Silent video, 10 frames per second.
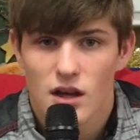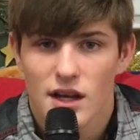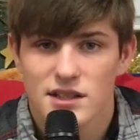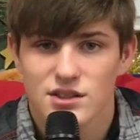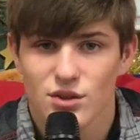
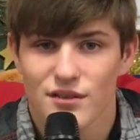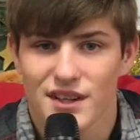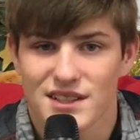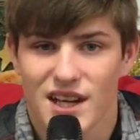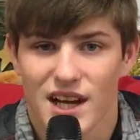It's
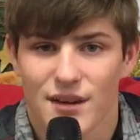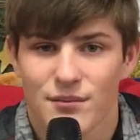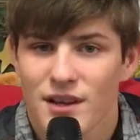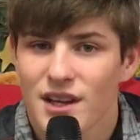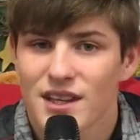trivia
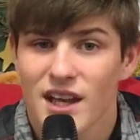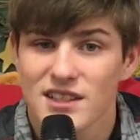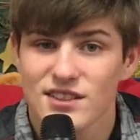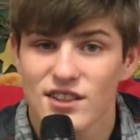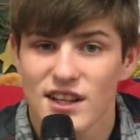time.
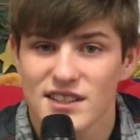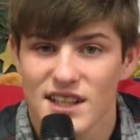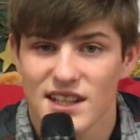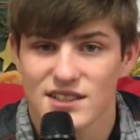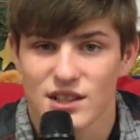Yesterday's
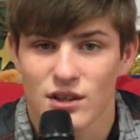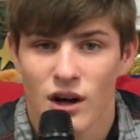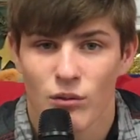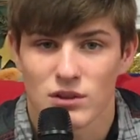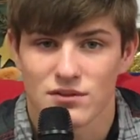answer
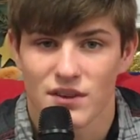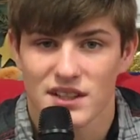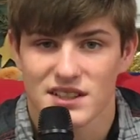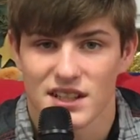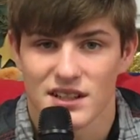was
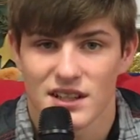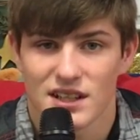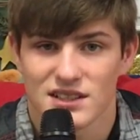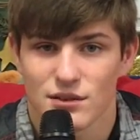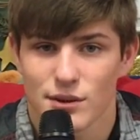Vixen
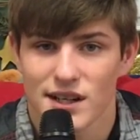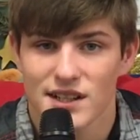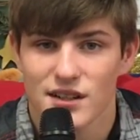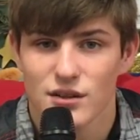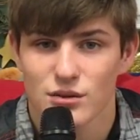is the
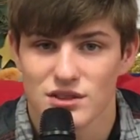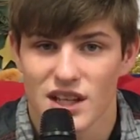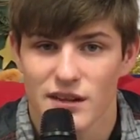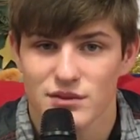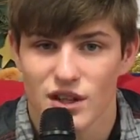reindeer whose
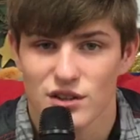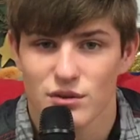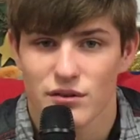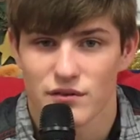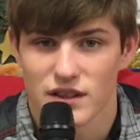name starts
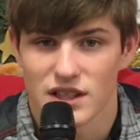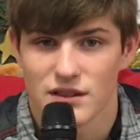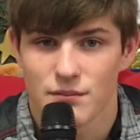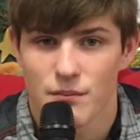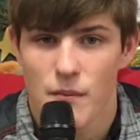with
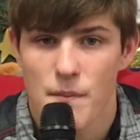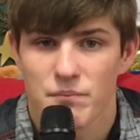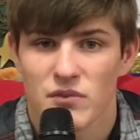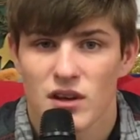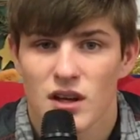V.
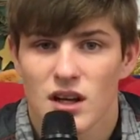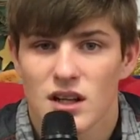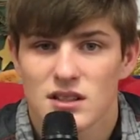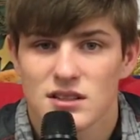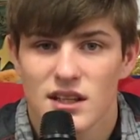
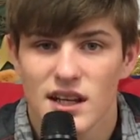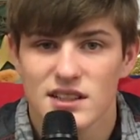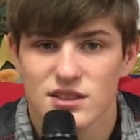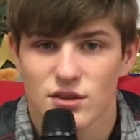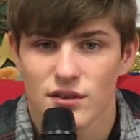
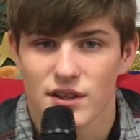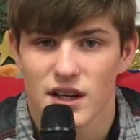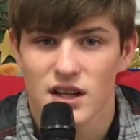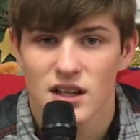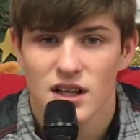Today's
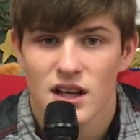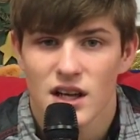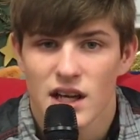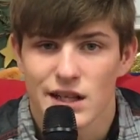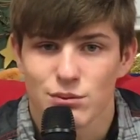trivia
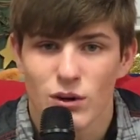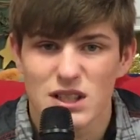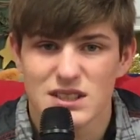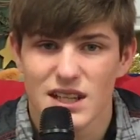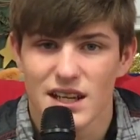is
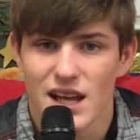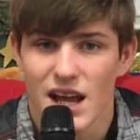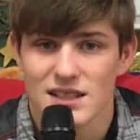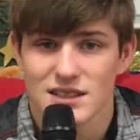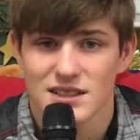what state
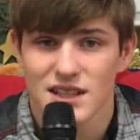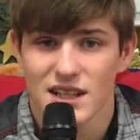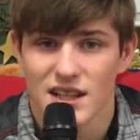has a city